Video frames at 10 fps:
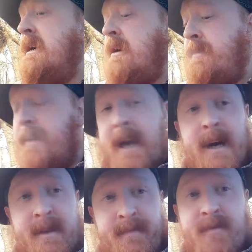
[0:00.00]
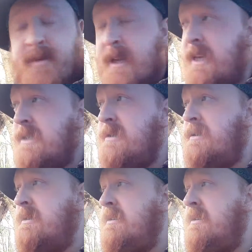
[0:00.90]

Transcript: But yeah, they've been released